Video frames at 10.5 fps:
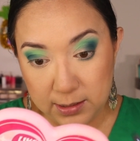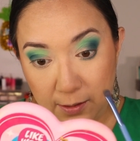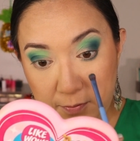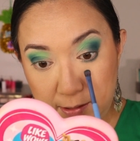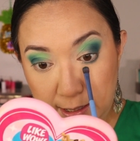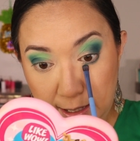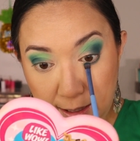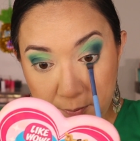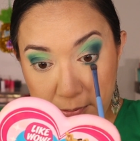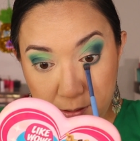definitely
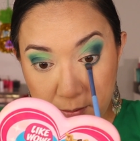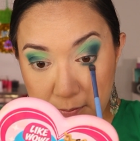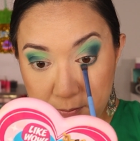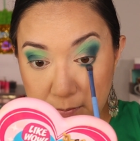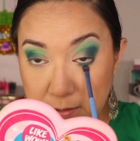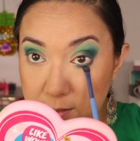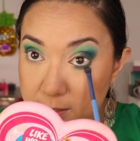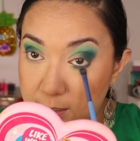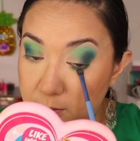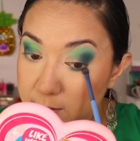amp up the
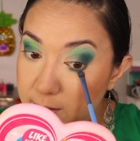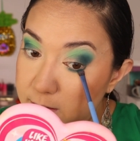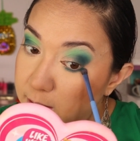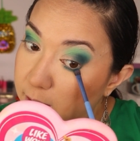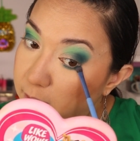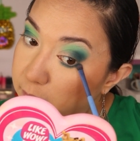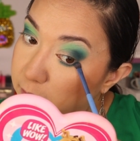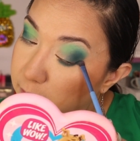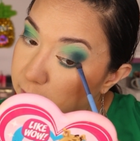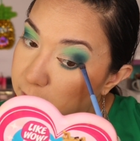tealness of
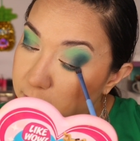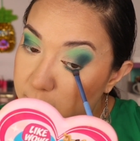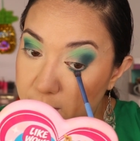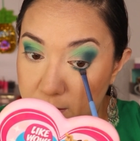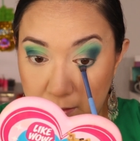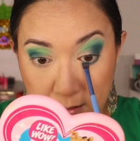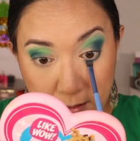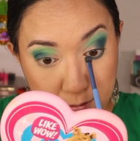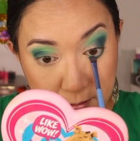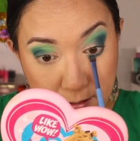the
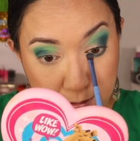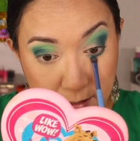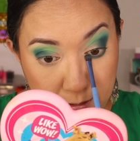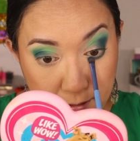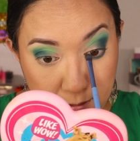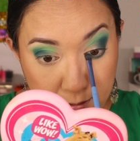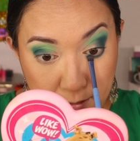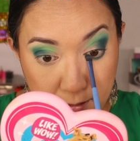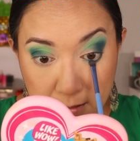color down here.